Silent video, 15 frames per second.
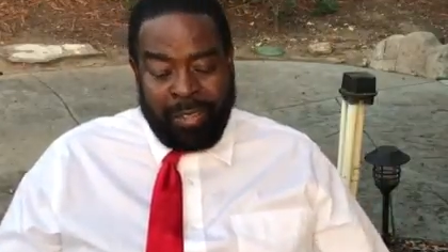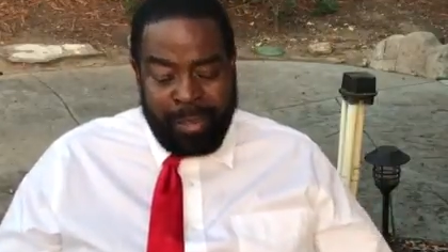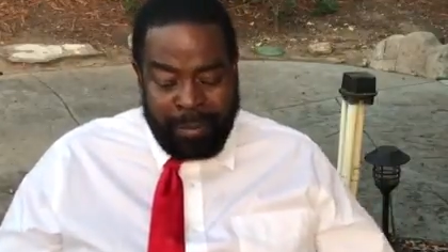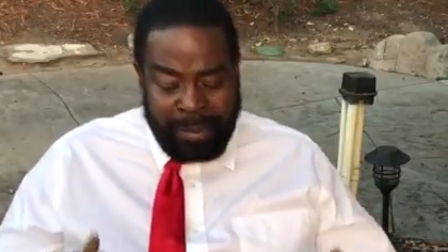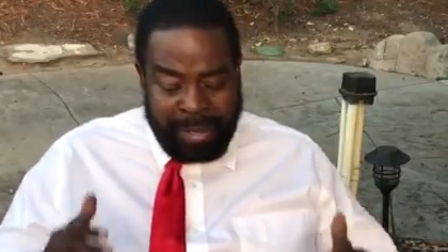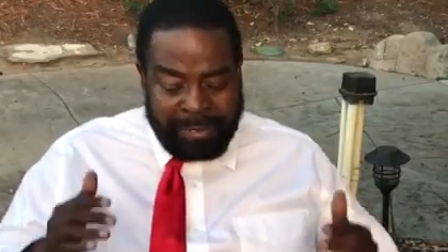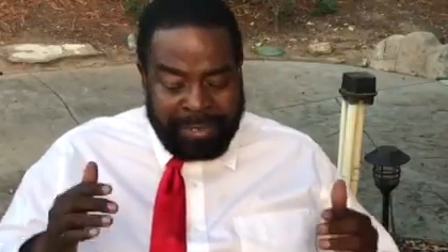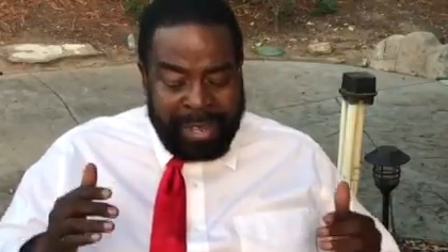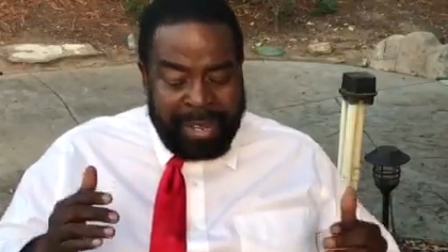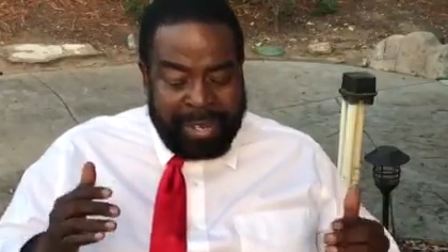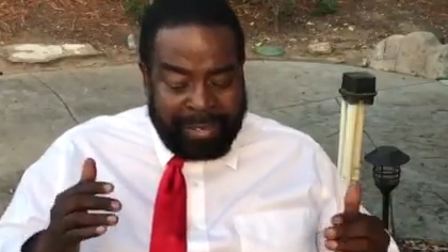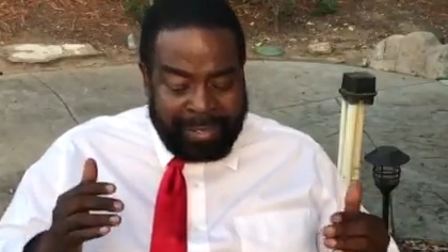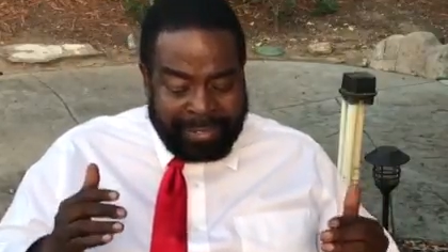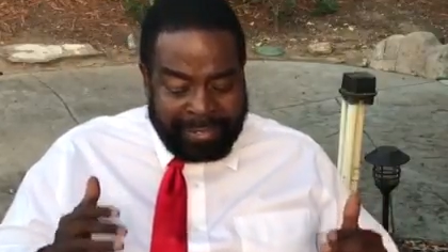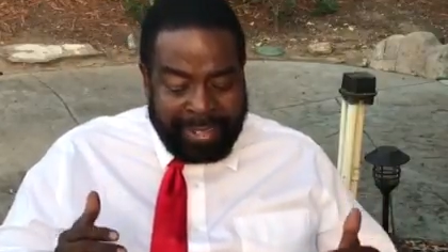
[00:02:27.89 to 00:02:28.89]
You must
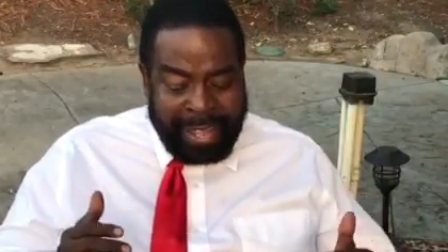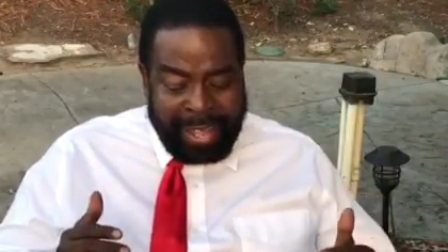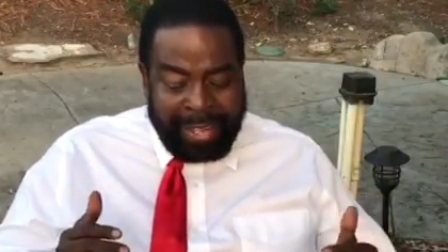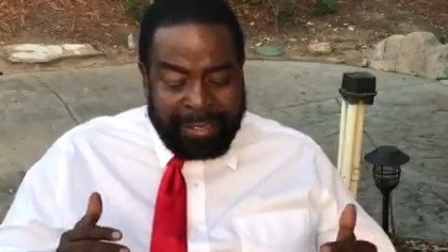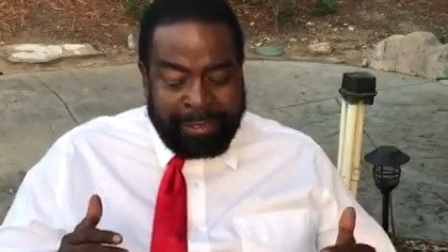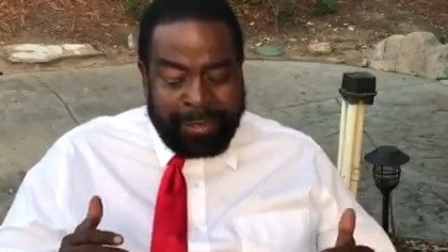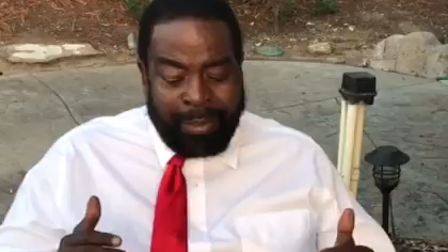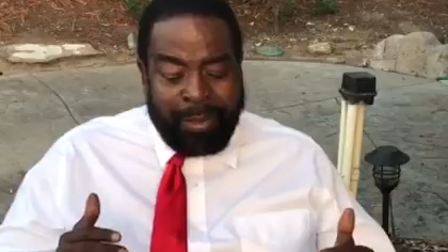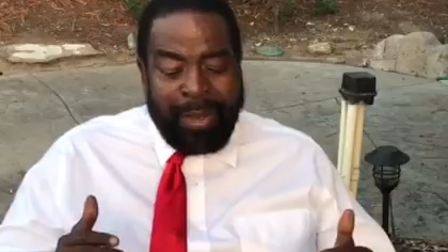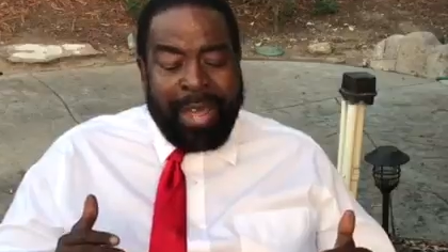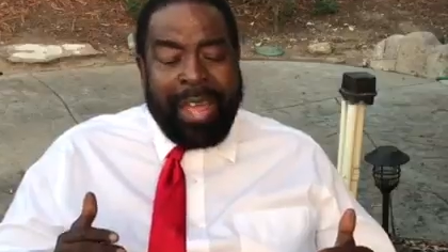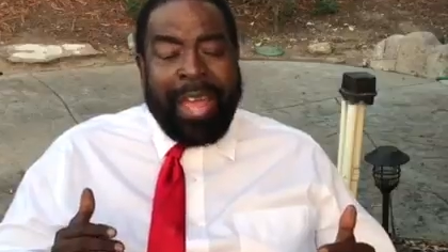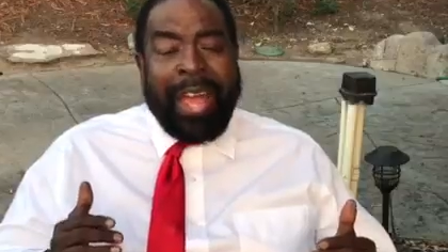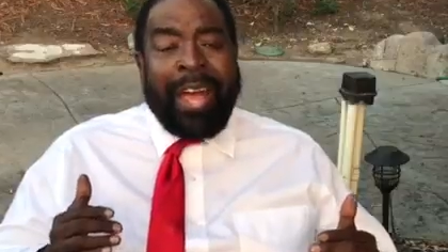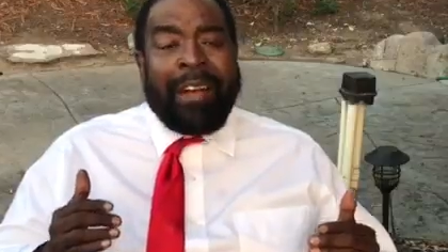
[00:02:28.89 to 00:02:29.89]
decide to
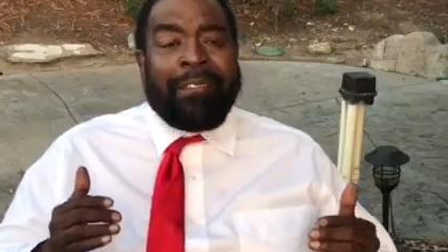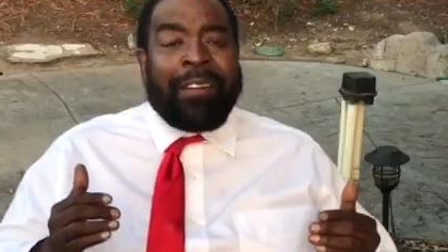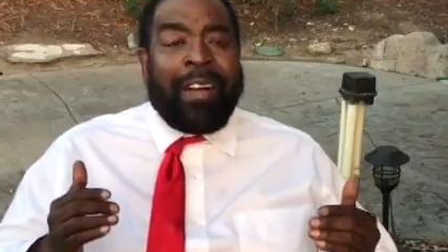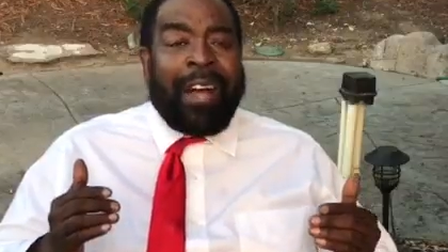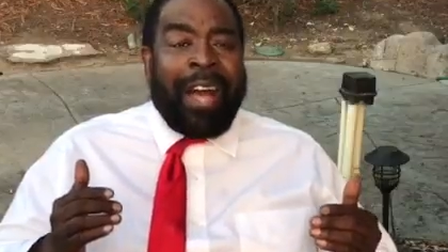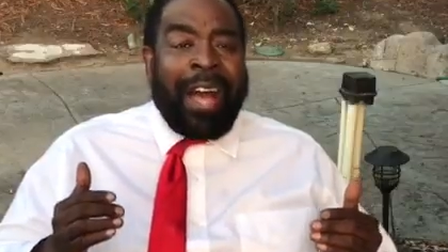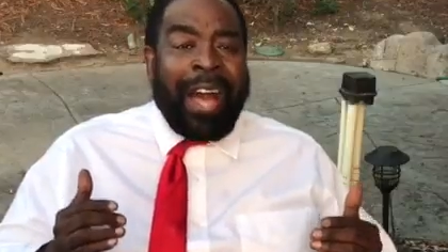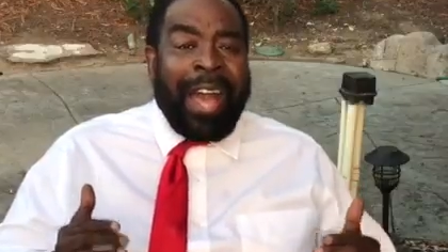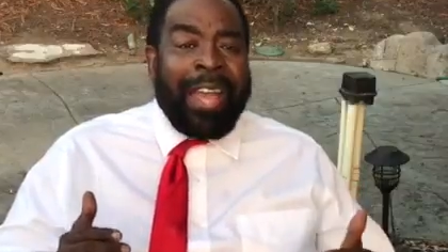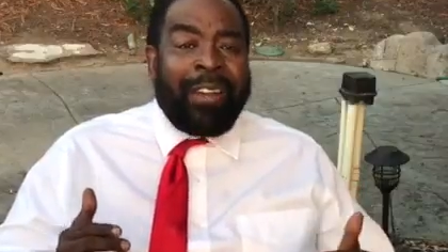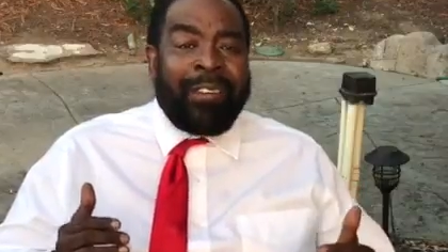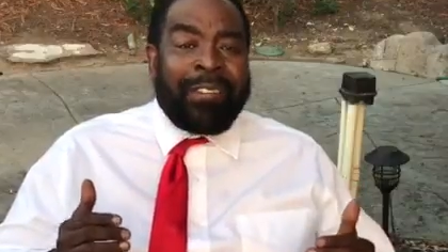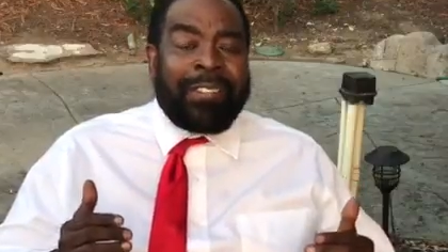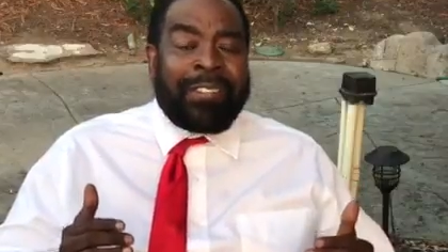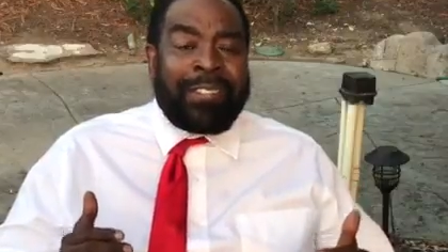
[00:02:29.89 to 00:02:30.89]
have a
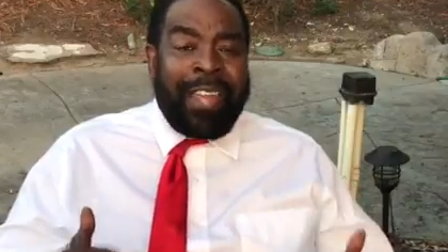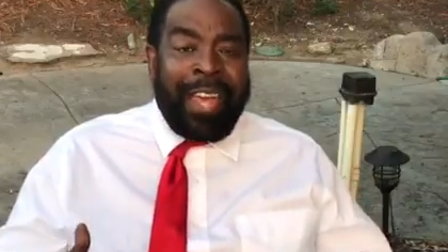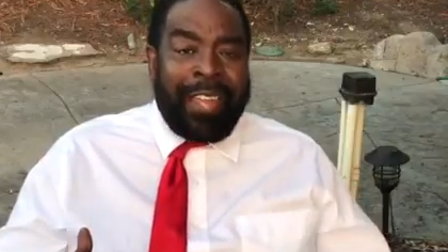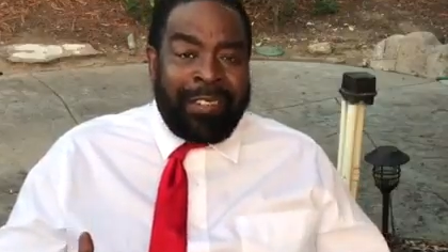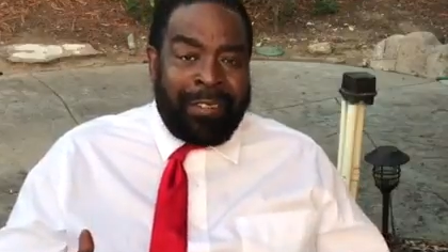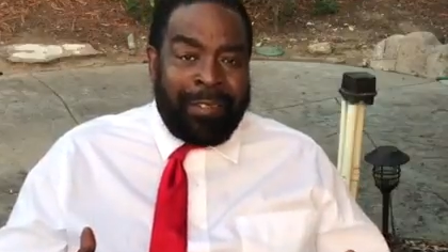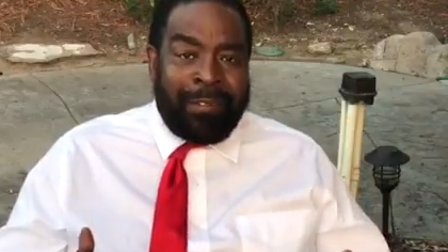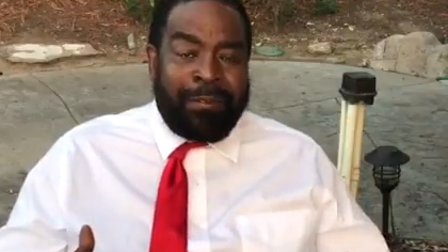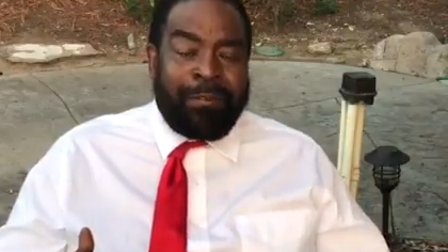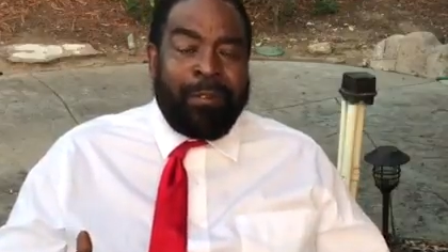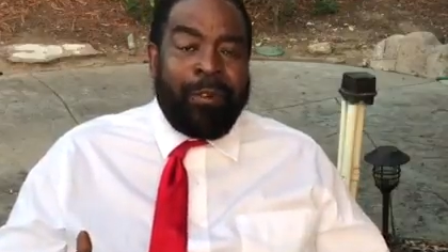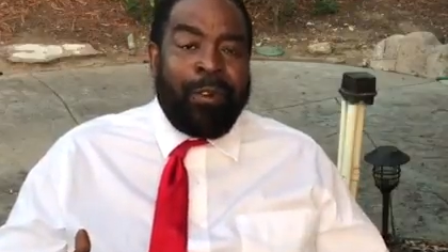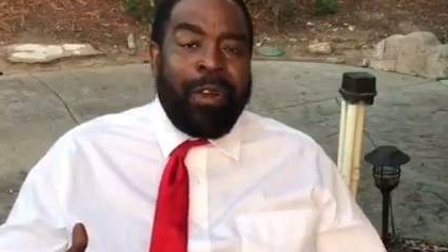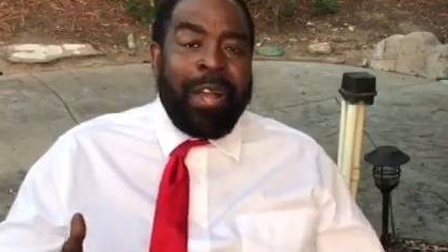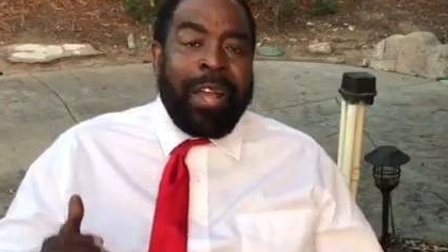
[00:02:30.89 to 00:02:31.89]
higher standard
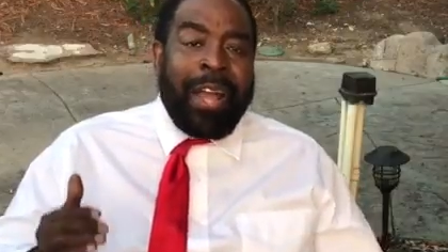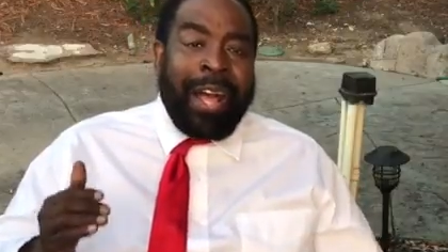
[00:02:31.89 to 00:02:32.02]
for